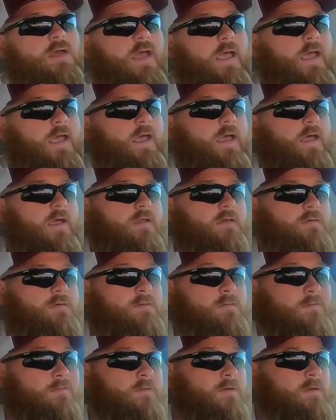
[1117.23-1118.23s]
and
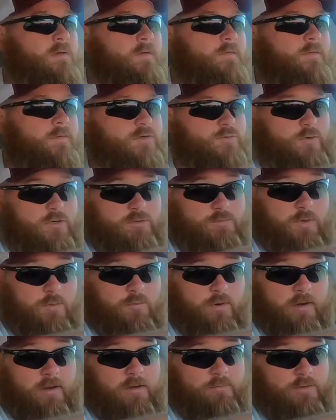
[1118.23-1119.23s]
they're supposed to be
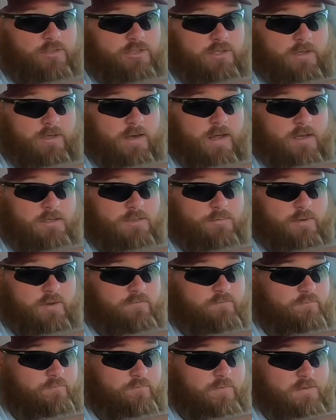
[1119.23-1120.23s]
bringing a machine out to me
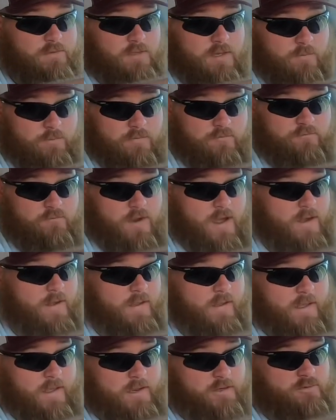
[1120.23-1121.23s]
this coming
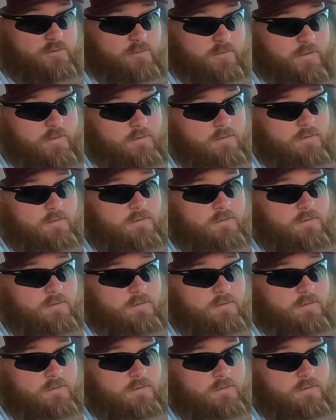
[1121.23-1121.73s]
Friday, actually,